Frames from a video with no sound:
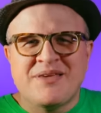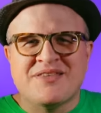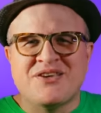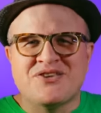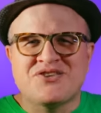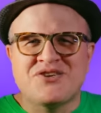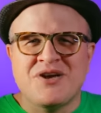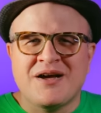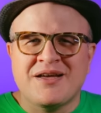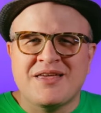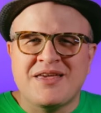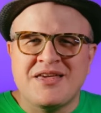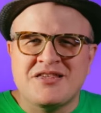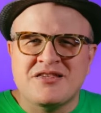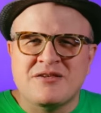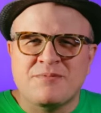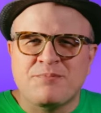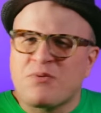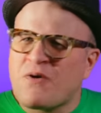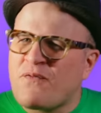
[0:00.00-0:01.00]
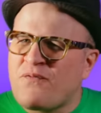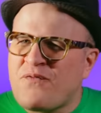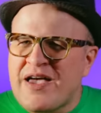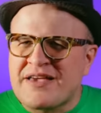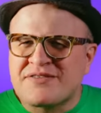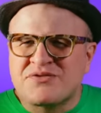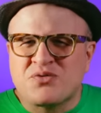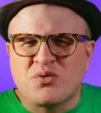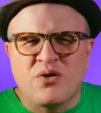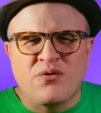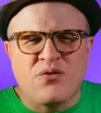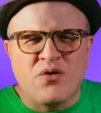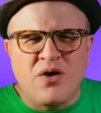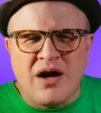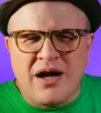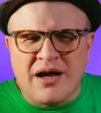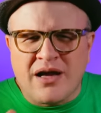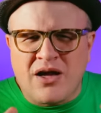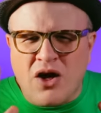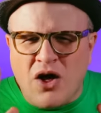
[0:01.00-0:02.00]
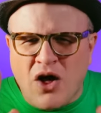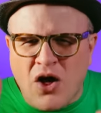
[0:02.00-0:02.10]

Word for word: music junkies, Professor of Rock,